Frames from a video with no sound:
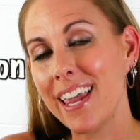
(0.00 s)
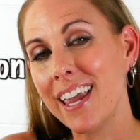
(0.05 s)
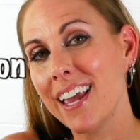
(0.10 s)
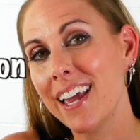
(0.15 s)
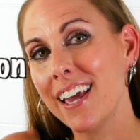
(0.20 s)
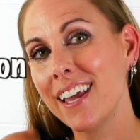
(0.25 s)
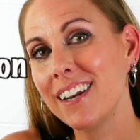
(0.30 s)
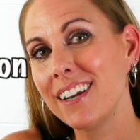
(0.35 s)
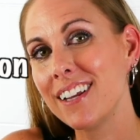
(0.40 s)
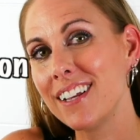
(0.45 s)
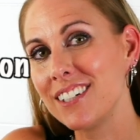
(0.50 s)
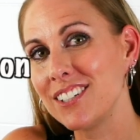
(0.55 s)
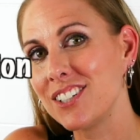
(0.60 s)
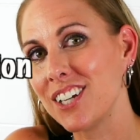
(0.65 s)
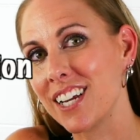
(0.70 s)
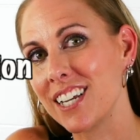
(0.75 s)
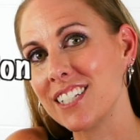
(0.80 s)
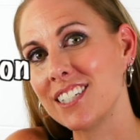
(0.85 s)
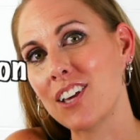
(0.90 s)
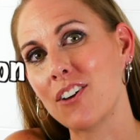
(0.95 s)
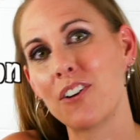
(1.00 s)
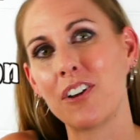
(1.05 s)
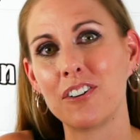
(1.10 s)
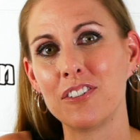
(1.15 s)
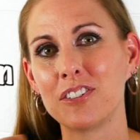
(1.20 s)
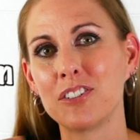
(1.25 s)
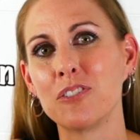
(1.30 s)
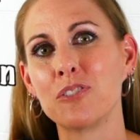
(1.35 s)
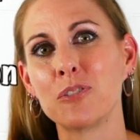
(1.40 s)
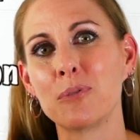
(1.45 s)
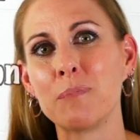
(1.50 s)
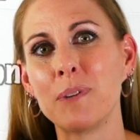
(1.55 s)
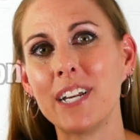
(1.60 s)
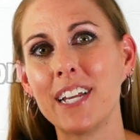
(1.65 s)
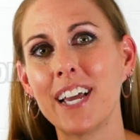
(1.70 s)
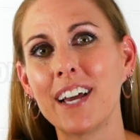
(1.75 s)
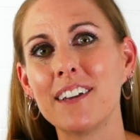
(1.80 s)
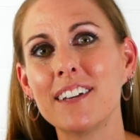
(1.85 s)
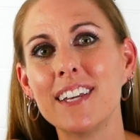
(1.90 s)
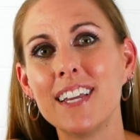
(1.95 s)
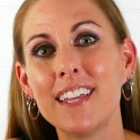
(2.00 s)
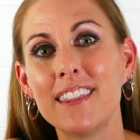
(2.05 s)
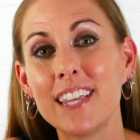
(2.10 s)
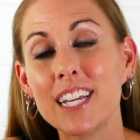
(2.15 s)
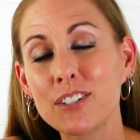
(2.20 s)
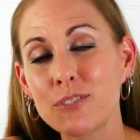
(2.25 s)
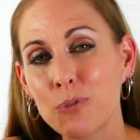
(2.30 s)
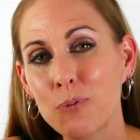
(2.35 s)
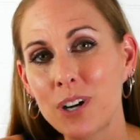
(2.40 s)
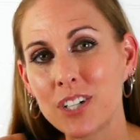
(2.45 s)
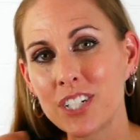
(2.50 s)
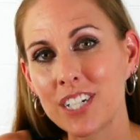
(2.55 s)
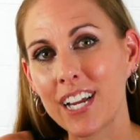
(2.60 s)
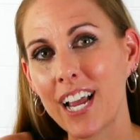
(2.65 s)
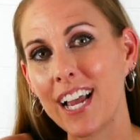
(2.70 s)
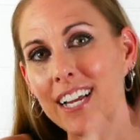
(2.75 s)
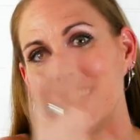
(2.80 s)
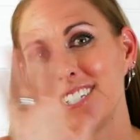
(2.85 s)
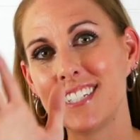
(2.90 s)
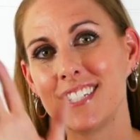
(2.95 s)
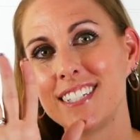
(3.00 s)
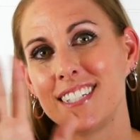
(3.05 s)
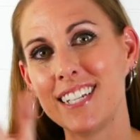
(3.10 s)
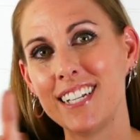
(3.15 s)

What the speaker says: and check us out on our social media. Thanks for watching, guys.